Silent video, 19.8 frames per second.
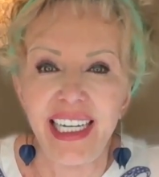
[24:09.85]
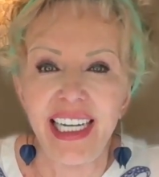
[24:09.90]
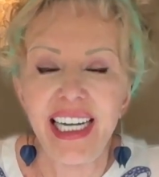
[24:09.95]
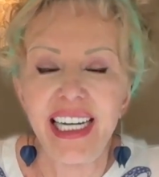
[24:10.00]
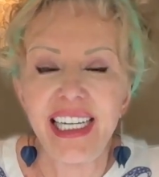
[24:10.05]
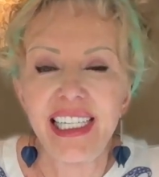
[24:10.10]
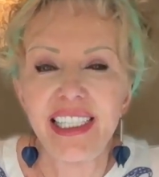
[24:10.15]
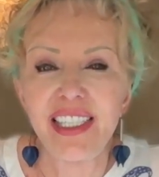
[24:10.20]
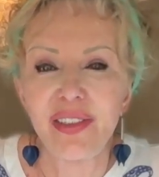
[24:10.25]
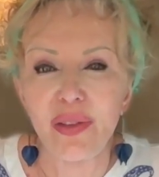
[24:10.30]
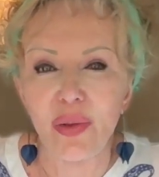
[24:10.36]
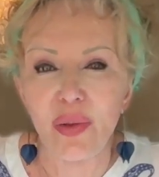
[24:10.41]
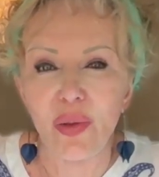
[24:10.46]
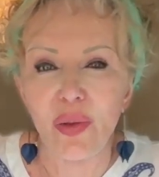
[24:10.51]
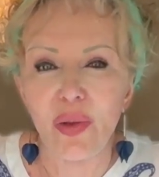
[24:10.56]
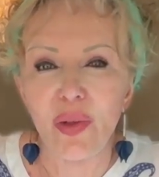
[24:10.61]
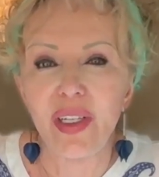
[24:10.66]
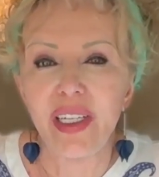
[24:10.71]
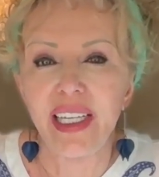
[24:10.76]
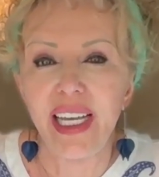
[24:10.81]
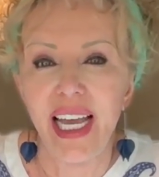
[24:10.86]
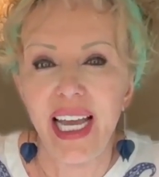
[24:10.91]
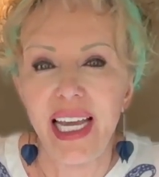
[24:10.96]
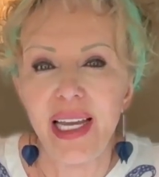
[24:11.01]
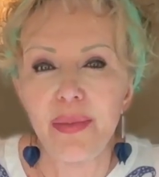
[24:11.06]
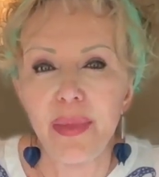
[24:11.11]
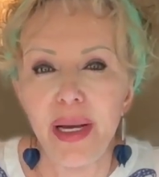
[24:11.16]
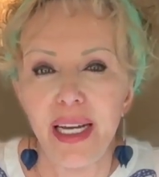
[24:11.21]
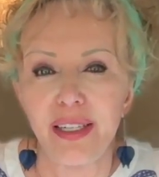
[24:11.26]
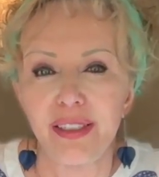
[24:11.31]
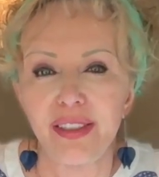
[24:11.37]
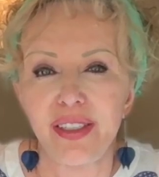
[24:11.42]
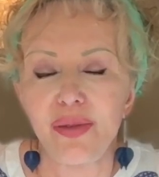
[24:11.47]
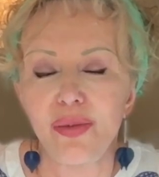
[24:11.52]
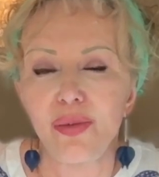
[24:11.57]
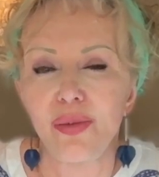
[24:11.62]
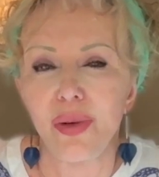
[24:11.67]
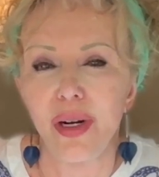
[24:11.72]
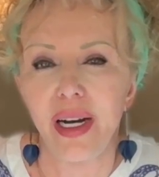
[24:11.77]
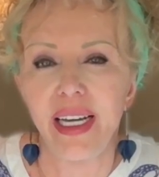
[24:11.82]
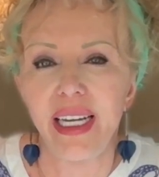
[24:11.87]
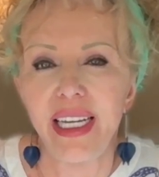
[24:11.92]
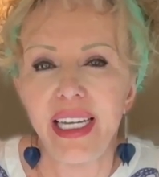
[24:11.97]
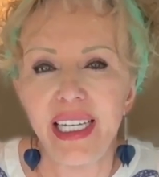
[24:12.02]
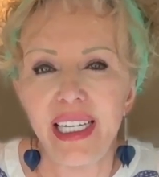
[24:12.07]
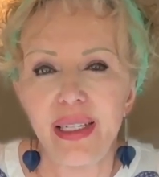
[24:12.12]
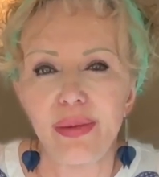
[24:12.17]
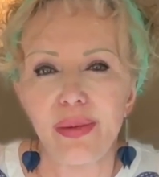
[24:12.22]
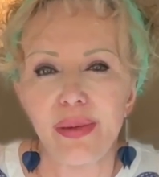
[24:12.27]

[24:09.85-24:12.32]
it all came out why he